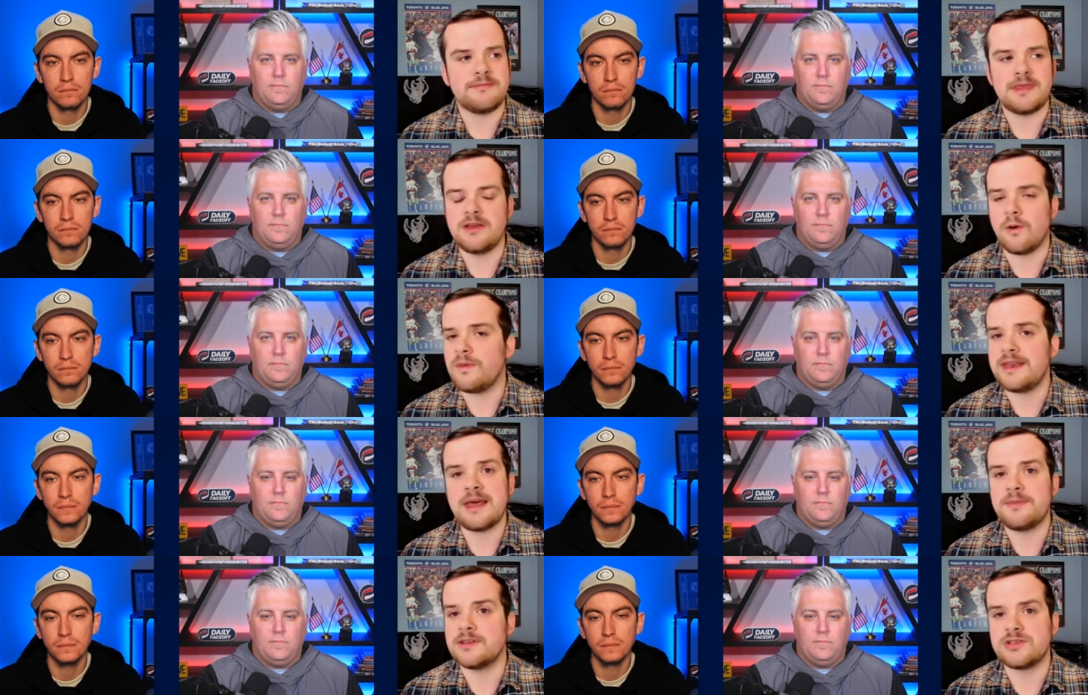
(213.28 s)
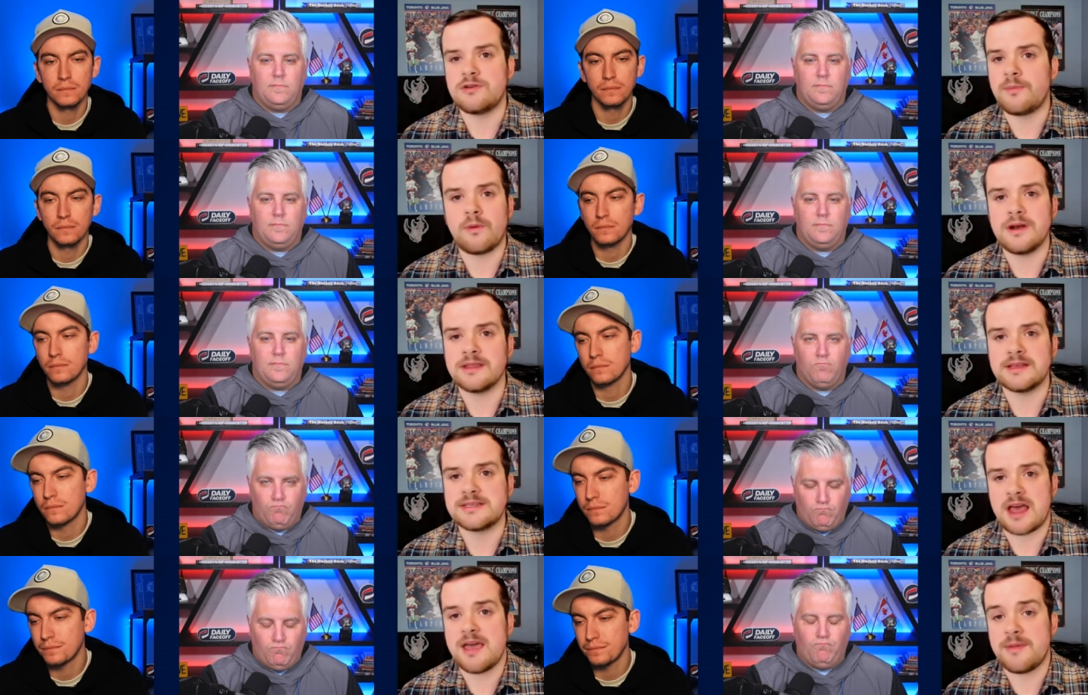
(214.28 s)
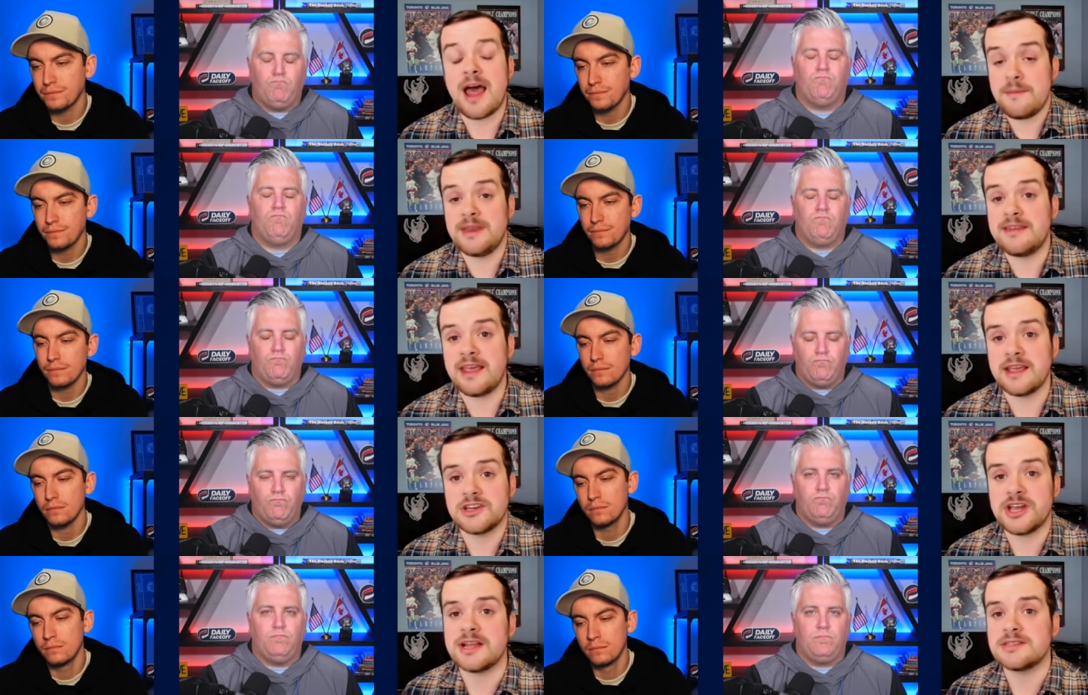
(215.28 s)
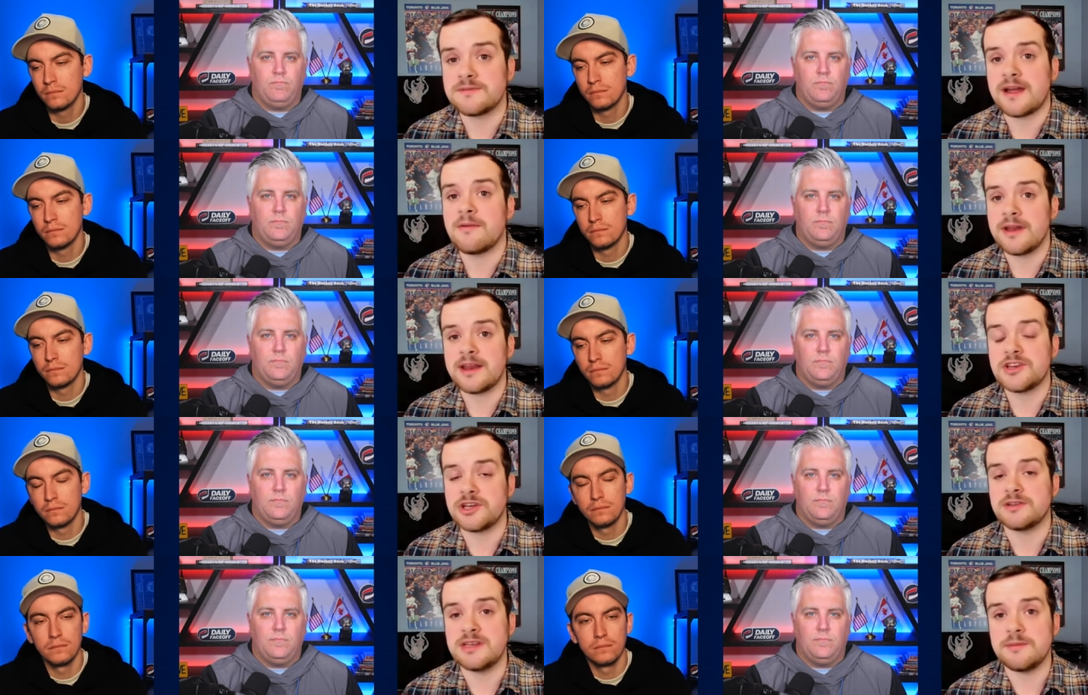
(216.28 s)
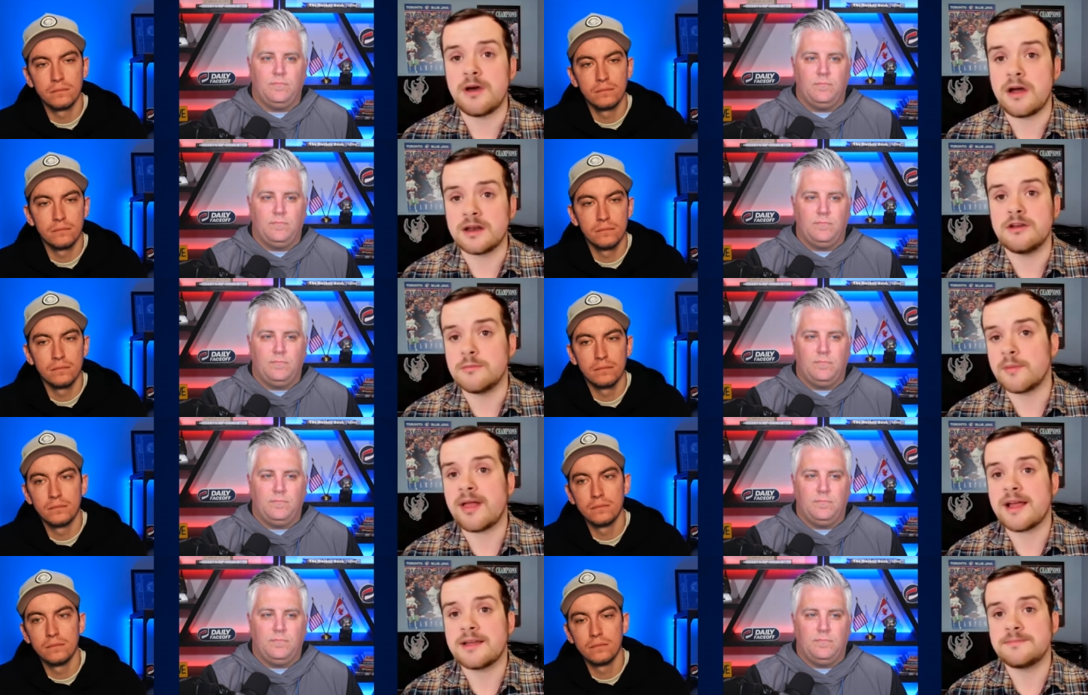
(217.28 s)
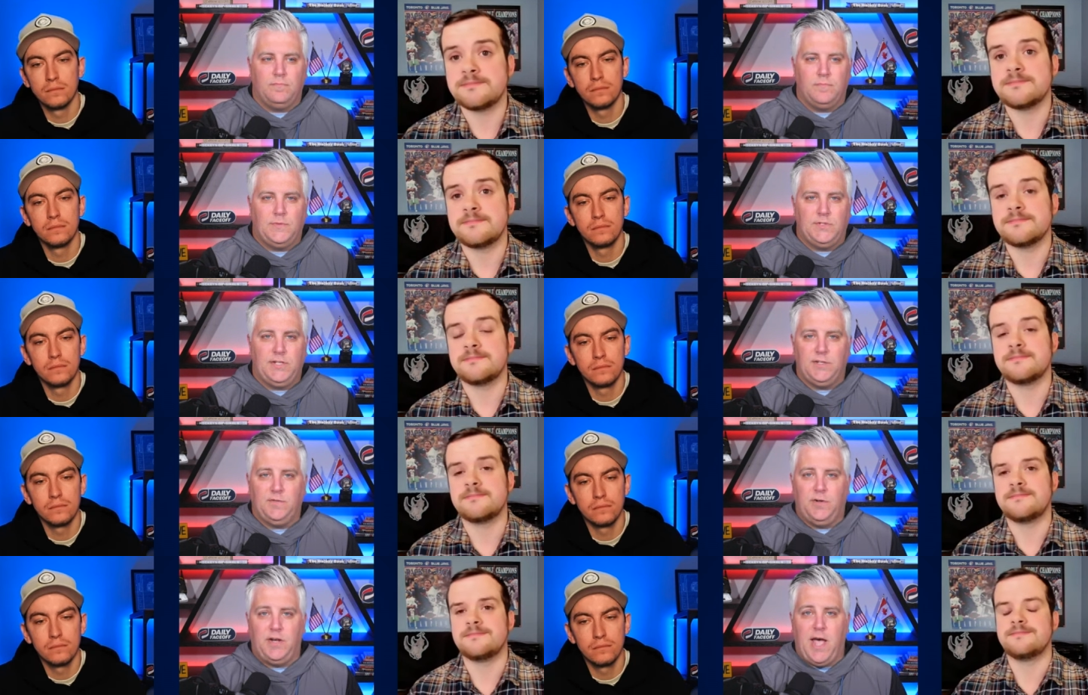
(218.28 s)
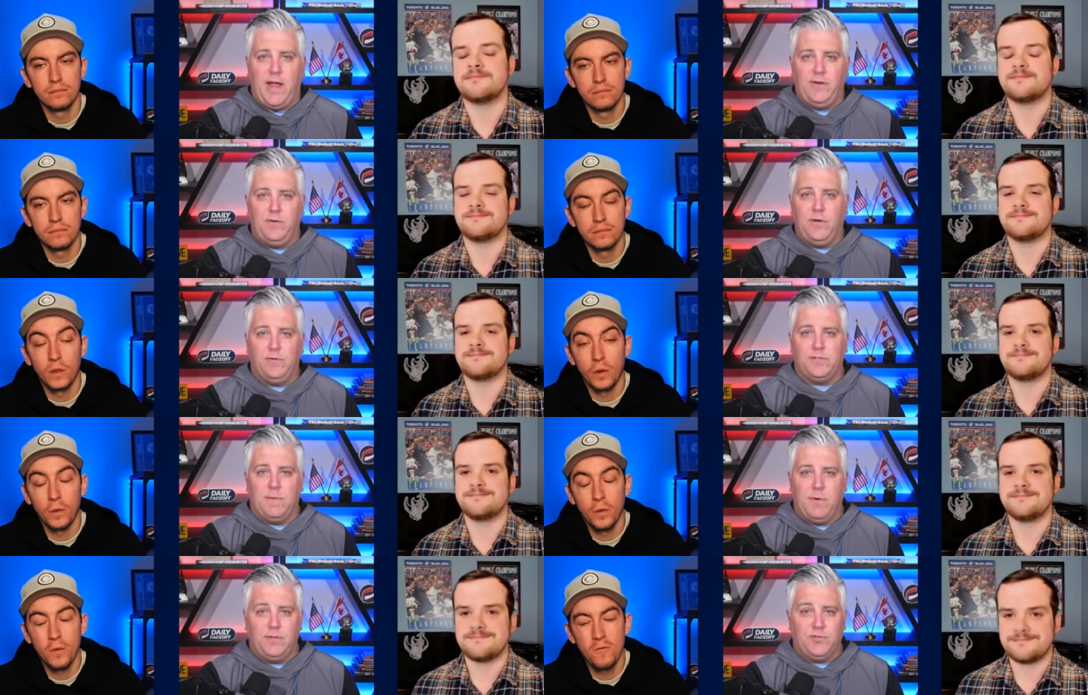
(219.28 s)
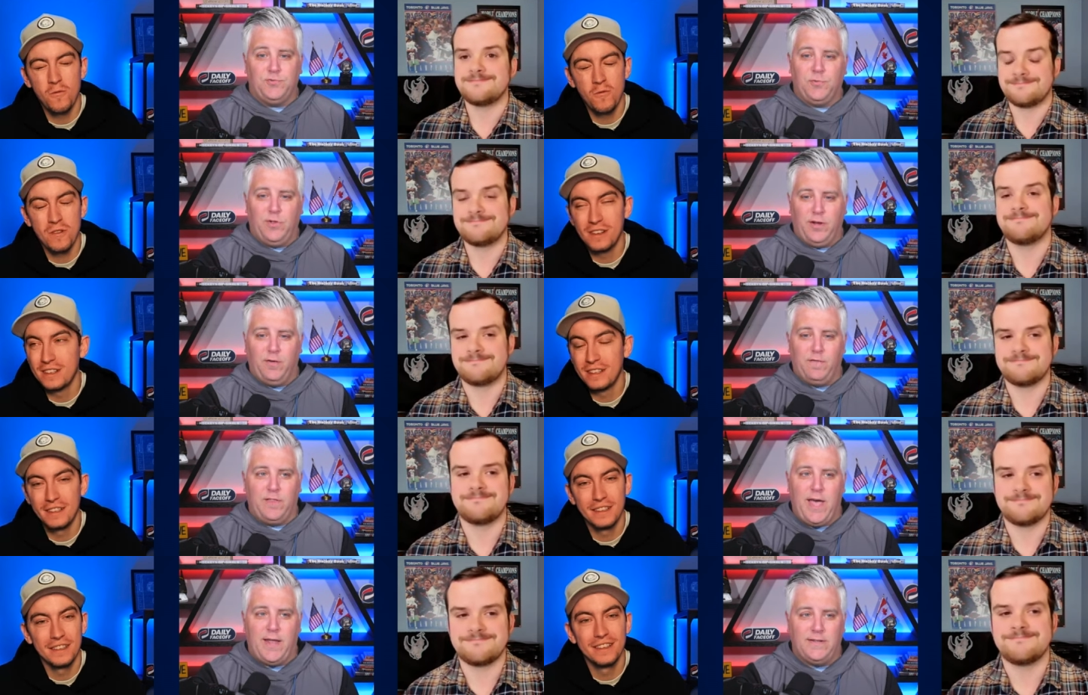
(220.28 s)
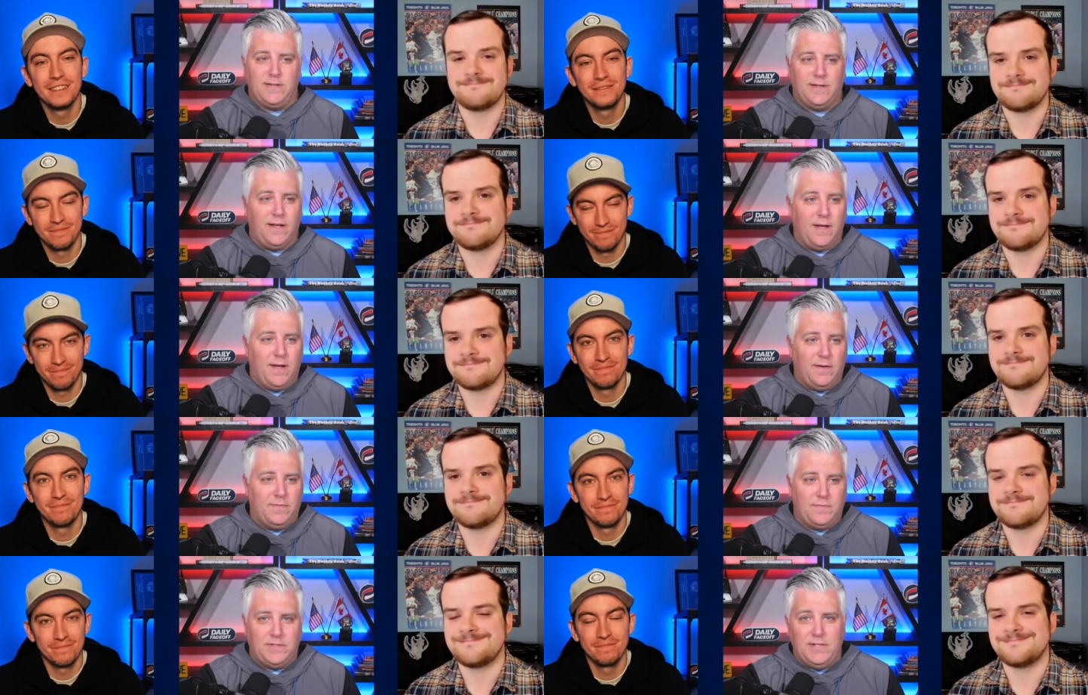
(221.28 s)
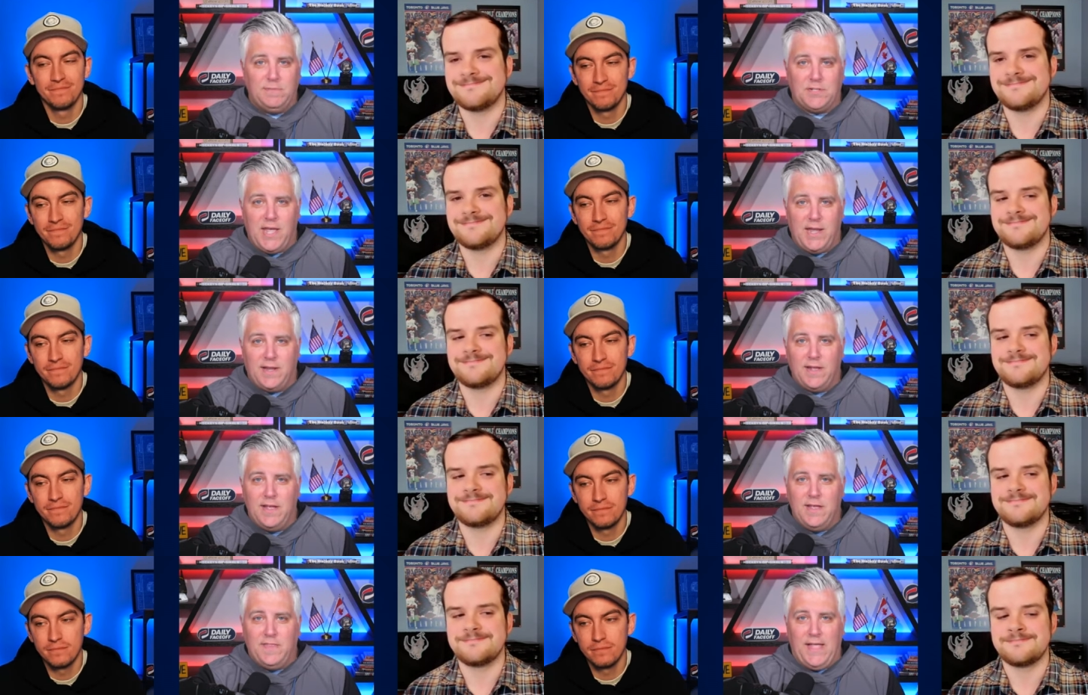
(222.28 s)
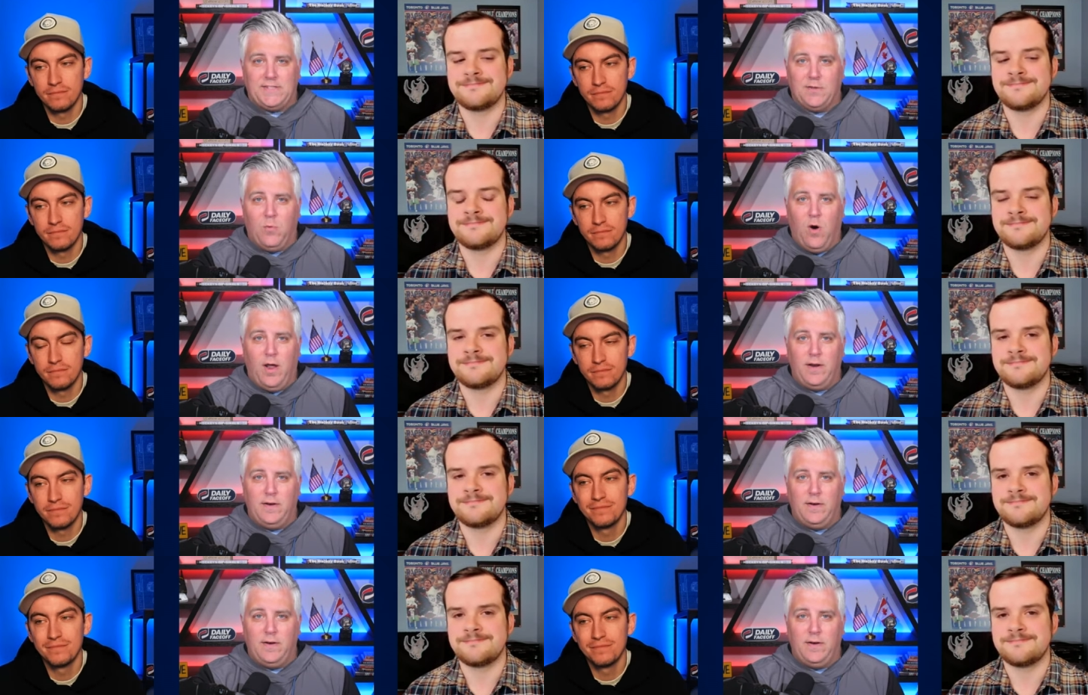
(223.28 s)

Speaker 1: goalie depth is so important at this time. And I'd be taking a chance if I were an NHL team on Cooper Black.
Speaker 2: Six foot nine. You know, someone's drooling over that. Uh, it seems like that's the one,